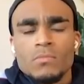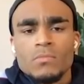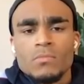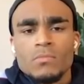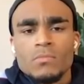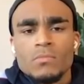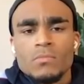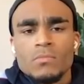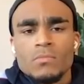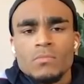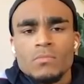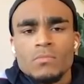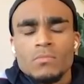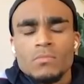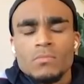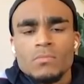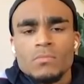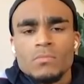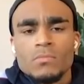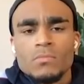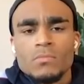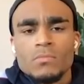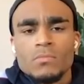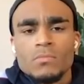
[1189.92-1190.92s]

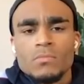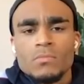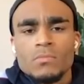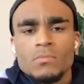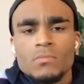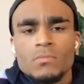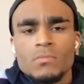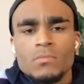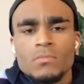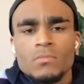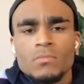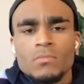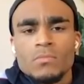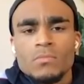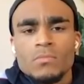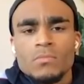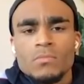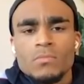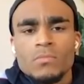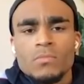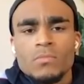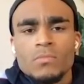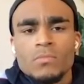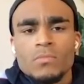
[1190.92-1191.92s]

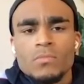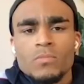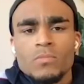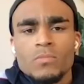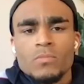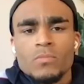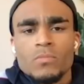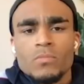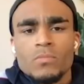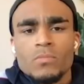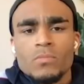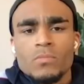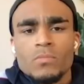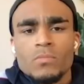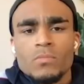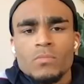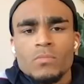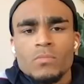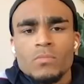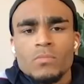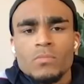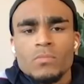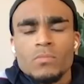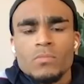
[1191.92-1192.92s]

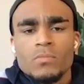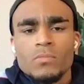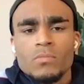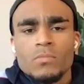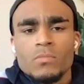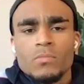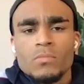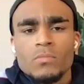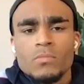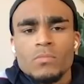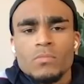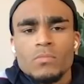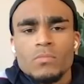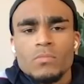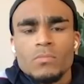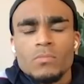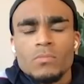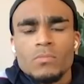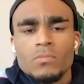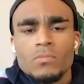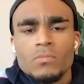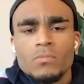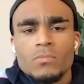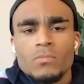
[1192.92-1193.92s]

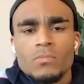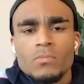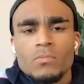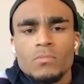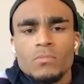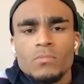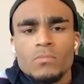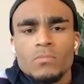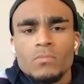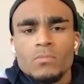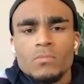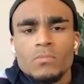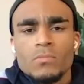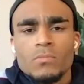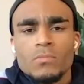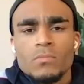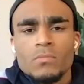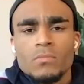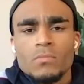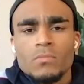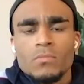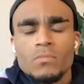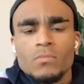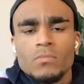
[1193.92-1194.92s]

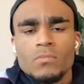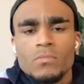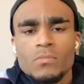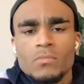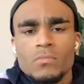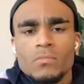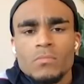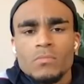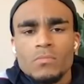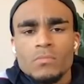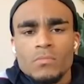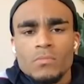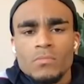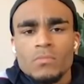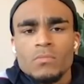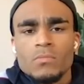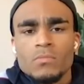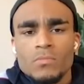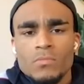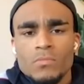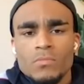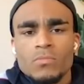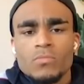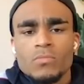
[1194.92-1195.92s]

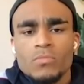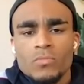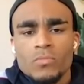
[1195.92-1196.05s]
No words are spoken by the person on screen.